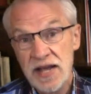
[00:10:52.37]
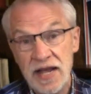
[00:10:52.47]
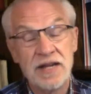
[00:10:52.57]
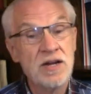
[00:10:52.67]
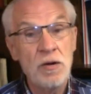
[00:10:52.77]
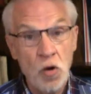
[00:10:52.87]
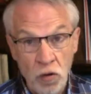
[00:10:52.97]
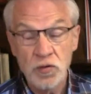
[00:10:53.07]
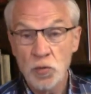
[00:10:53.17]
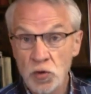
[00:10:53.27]
in
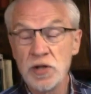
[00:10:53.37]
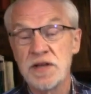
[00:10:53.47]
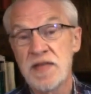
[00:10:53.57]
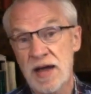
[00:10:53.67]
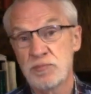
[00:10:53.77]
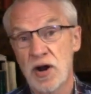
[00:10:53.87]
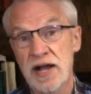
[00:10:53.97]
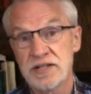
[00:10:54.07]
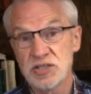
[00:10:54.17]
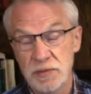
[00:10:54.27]
overruling that
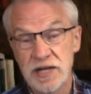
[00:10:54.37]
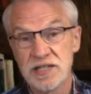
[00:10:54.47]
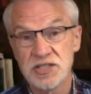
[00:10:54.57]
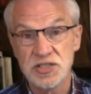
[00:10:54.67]
practice because